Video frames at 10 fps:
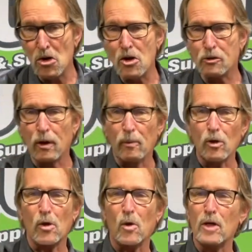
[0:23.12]
yeah, triple
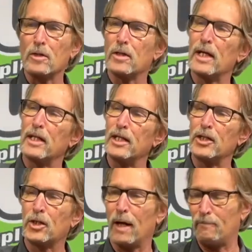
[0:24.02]
coils like these
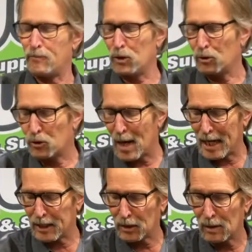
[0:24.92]
top fuel
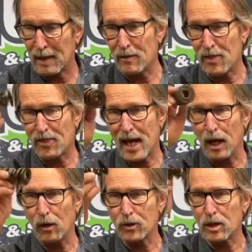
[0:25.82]
dragster,
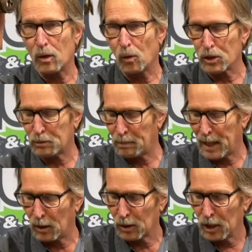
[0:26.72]
11,000
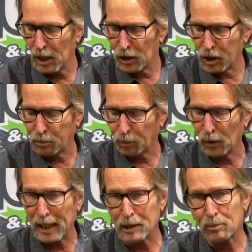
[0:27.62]
horsepower
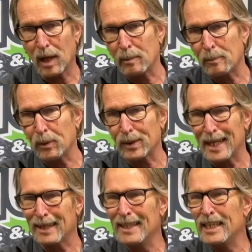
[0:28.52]
springs, probably putting
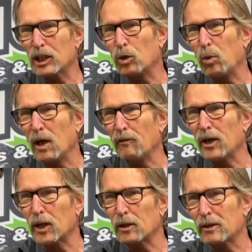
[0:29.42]
out
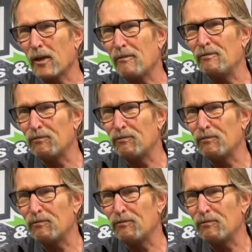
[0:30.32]
1,200 to